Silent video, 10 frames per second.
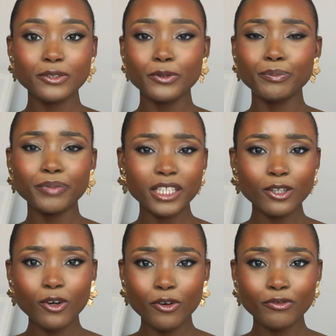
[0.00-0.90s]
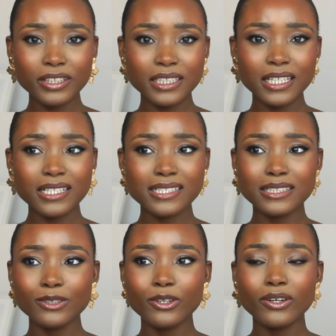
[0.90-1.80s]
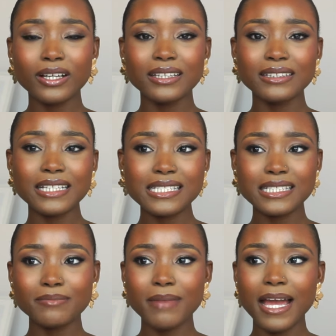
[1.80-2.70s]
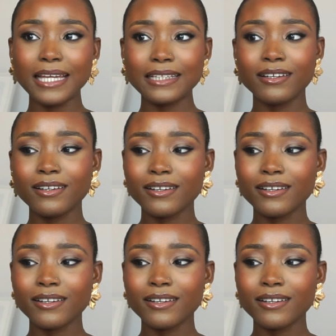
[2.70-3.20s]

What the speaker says: you know, being confident, not letting the